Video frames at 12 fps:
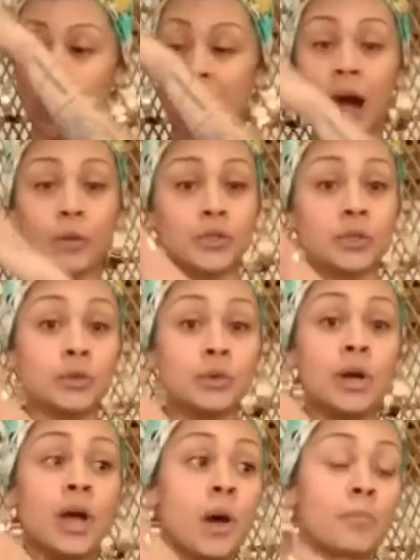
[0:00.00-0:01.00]
how
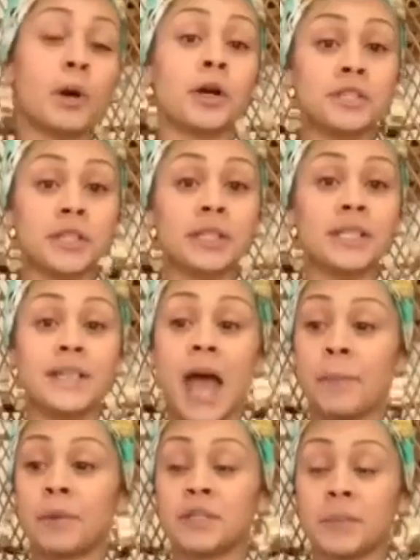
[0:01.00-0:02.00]
to personally
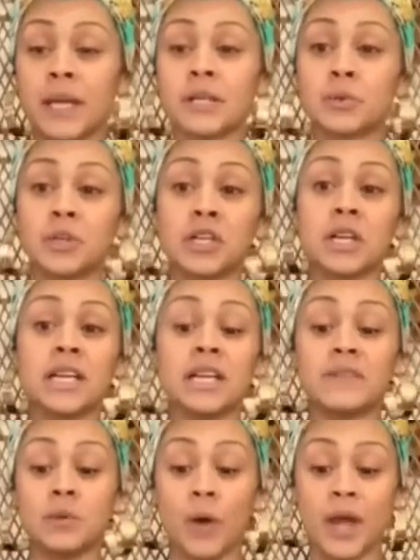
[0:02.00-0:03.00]
tap into my intuition
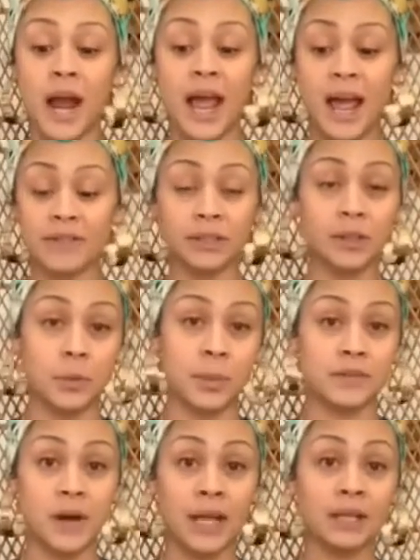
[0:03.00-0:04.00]
even when I have a little bit
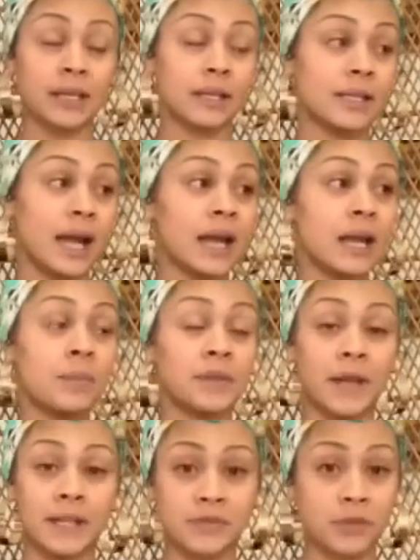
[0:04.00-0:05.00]
of heightened anxiety, but
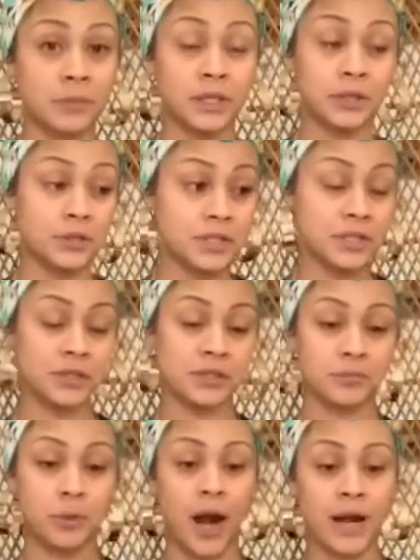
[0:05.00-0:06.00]
that's from years and years
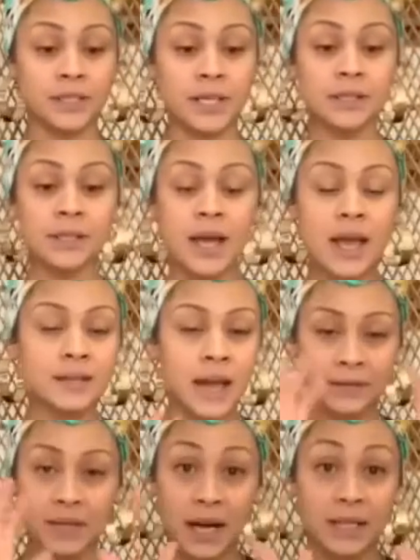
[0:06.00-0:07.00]
of practice.
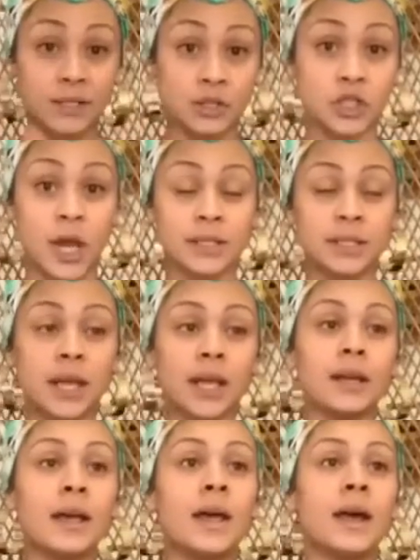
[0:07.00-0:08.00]
Not that I suggest
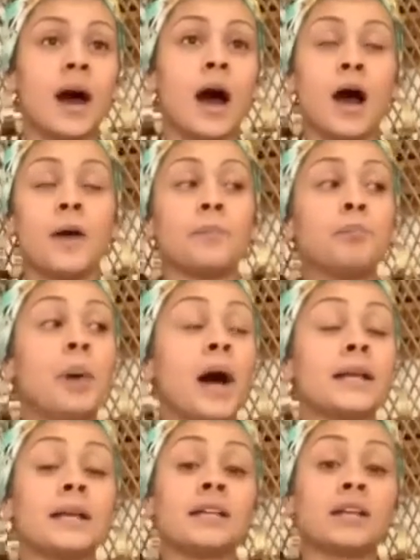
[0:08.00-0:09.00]
it,
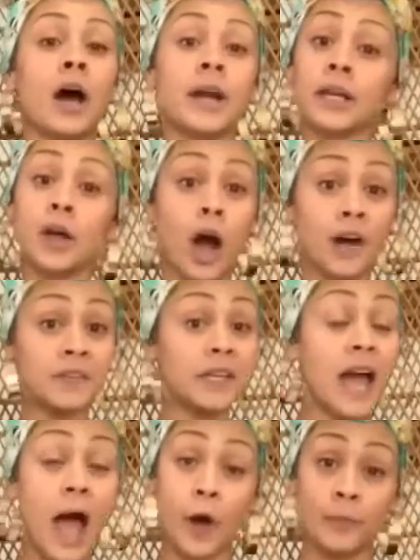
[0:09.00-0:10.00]
but cutting
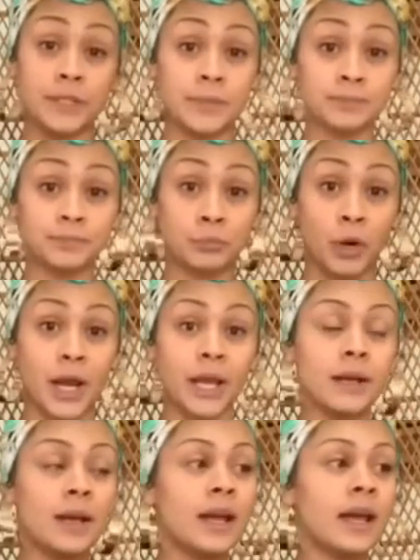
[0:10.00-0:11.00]
coffee helped,
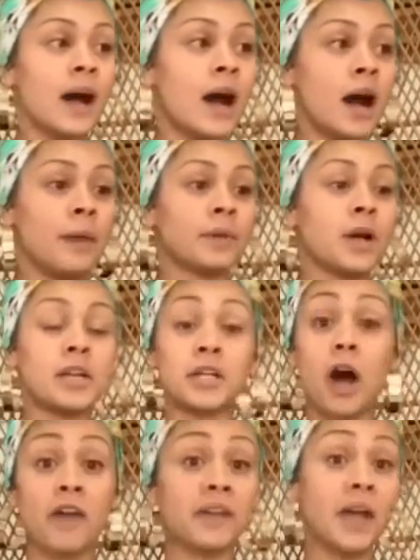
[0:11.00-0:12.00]
right? Cutting
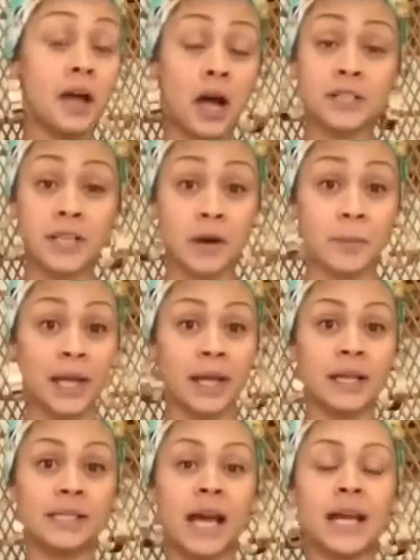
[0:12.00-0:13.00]
coffee cut down my
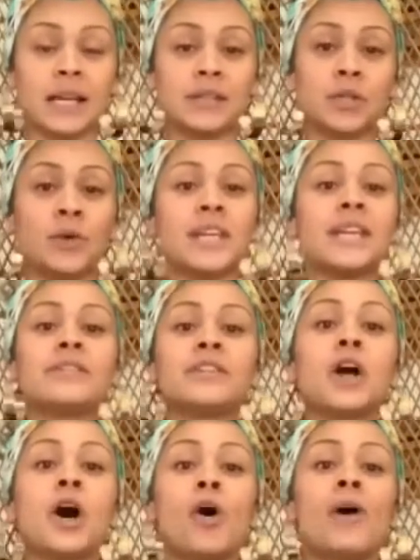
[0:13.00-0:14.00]
anxiety. So even
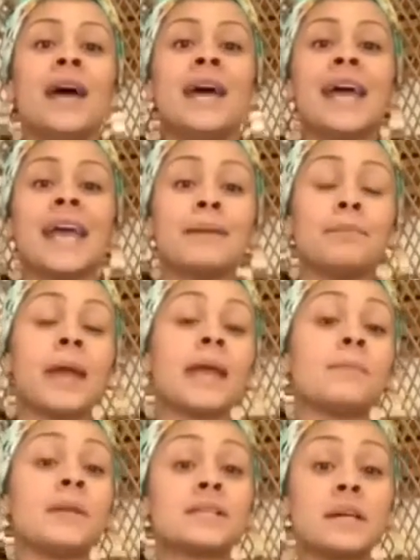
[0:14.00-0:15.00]
though it
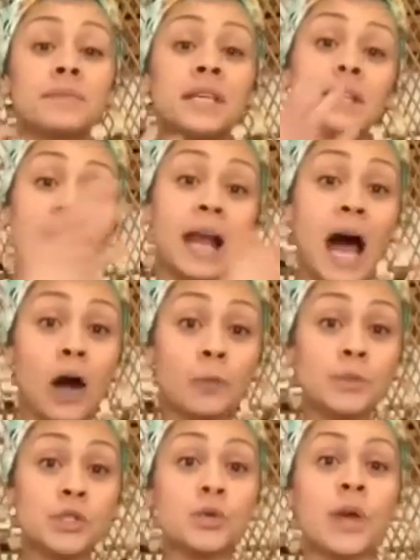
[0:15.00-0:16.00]
may be something that
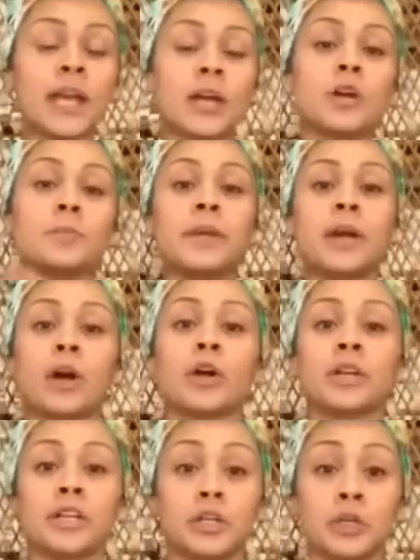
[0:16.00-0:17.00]
helps you, it could be
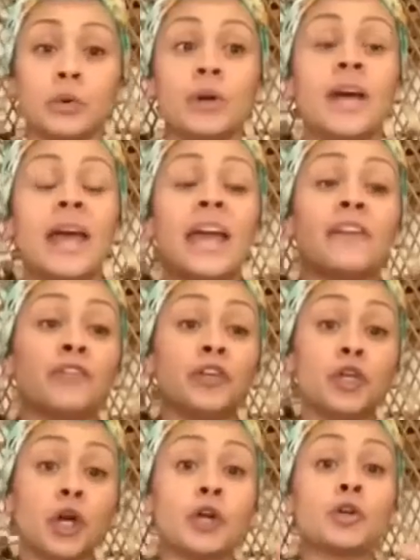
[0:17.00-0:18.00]
hurting you. If
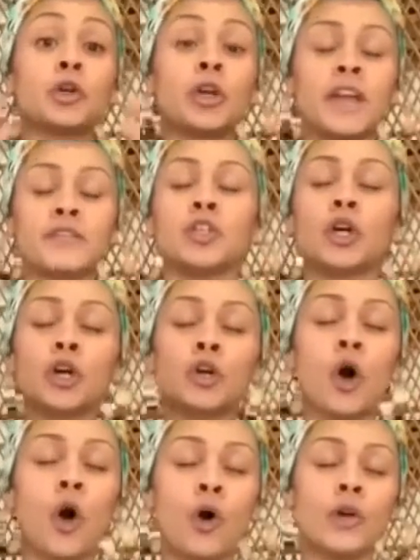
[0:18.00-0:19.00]
your
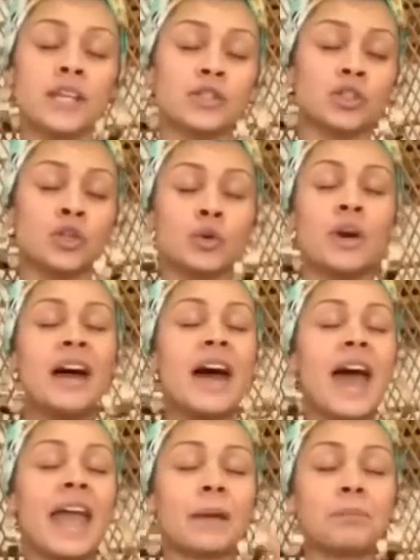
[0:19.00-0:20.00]
goal is to
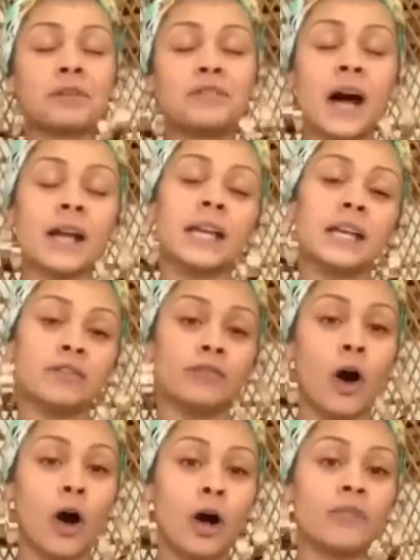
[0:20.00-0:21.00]
amplify and
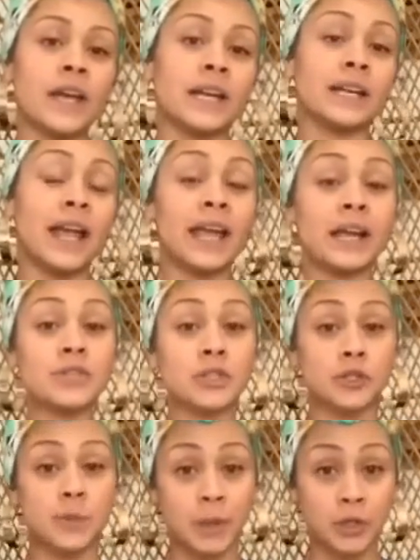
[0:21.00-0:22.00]
evolve and enhance
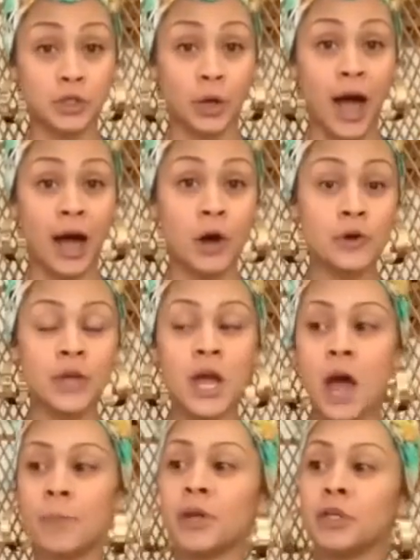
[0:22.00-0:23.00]
your spiritual health,
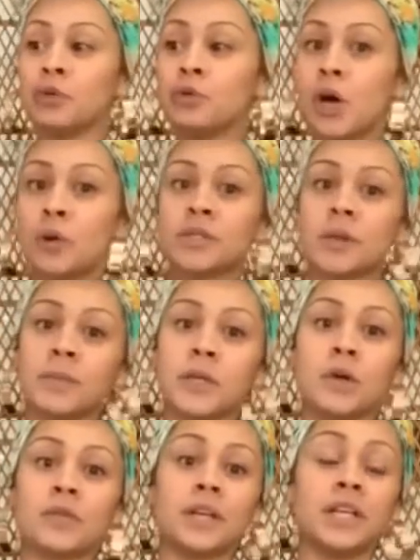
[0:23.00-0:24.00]
but you know
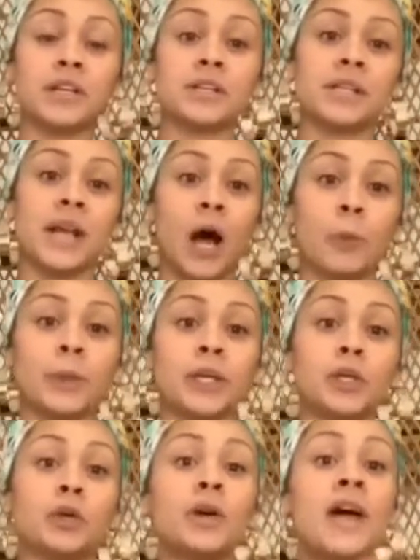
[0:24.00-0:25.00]
something over here isn't helping
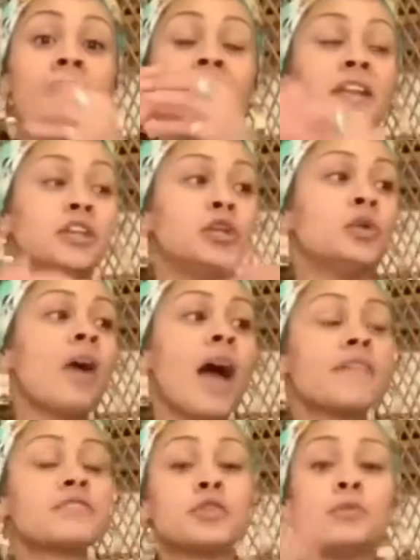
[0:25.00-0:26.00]
you, then you
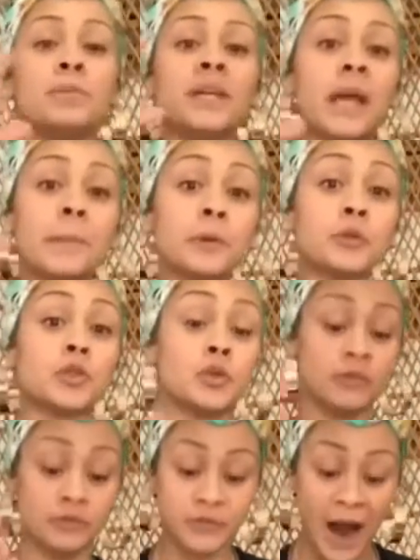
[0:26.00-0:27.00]
have to be able to
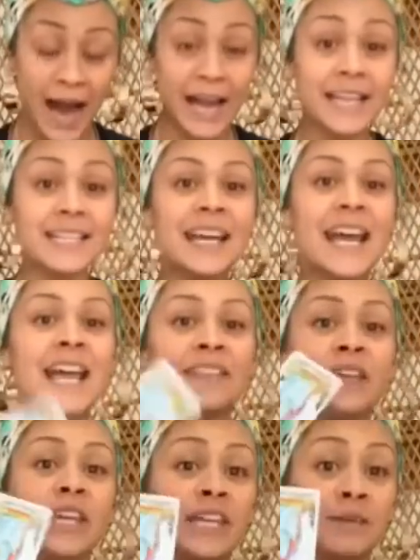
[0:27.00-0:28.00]
find
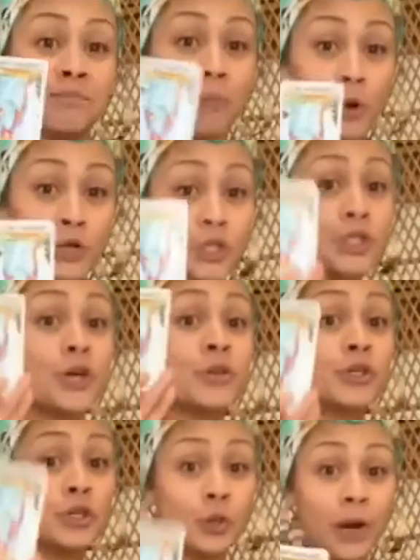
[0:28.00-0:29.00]
the emotional
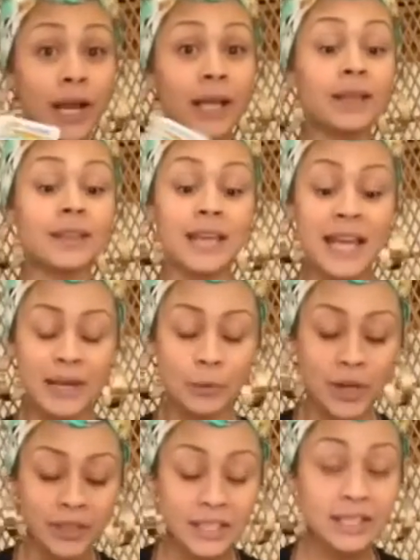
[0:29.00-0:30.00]
strength
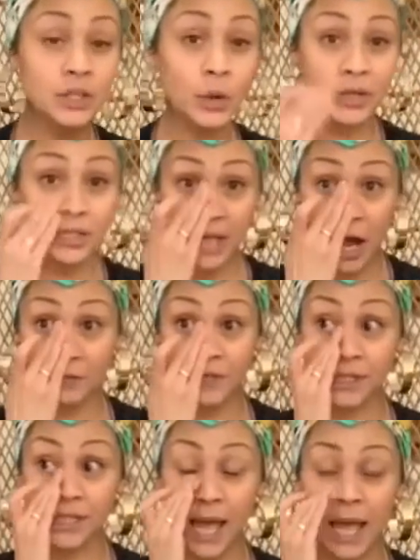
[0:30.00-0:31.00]
within yourself
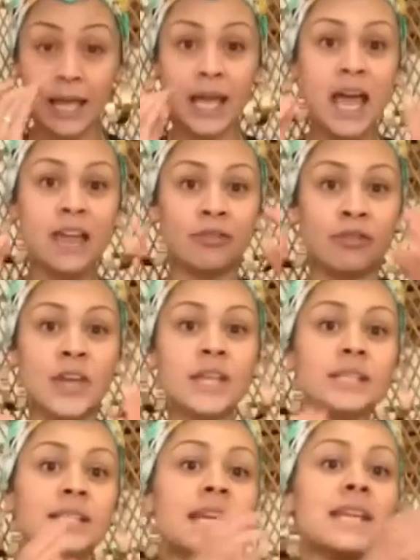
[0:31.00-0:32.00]
to say,
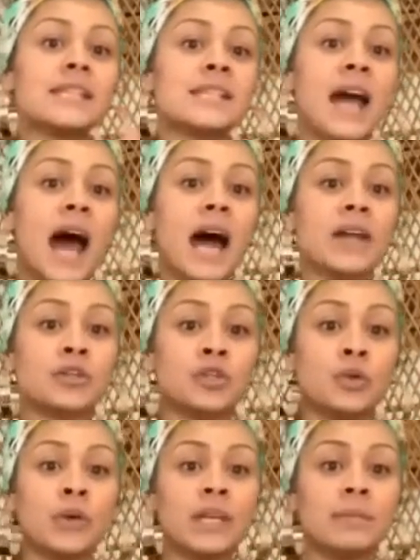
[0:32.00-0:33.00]
this is not
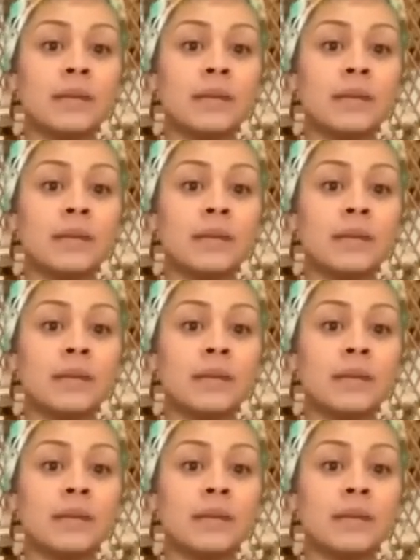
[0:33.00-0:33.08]
doing